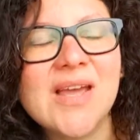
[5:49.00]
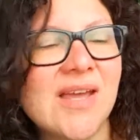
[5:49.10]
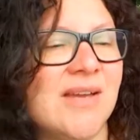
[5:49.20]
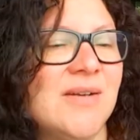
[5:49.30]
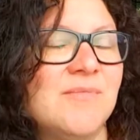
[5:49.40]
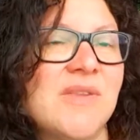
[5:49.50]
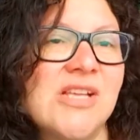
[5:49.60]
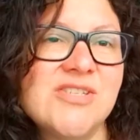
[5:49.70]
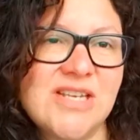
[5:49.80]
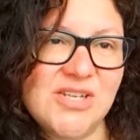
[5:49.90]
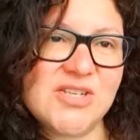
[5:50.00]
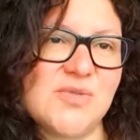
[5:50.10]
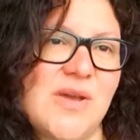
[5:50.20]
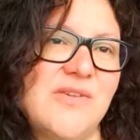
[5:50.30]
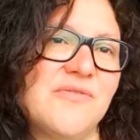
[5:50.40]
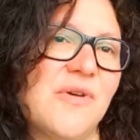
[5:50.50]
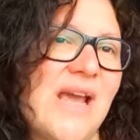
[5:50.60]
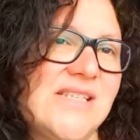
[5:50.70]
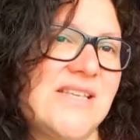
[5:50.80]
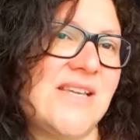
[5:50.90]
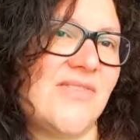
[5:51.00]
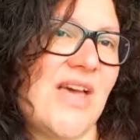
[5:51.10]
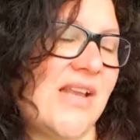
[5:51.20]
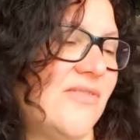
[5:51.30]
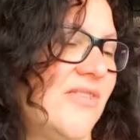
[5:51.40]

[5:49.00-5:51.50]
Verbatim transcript: um, a genius way of writing that